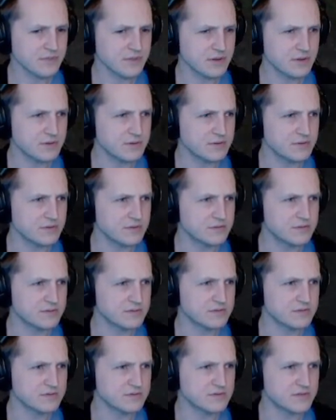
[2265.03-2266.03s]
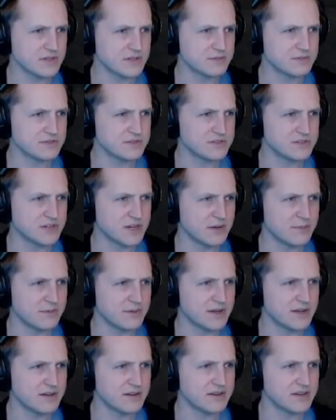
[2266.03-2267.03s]
Oh, frames are dropping
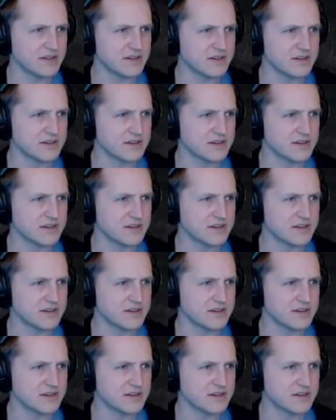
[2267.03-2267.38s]
out here.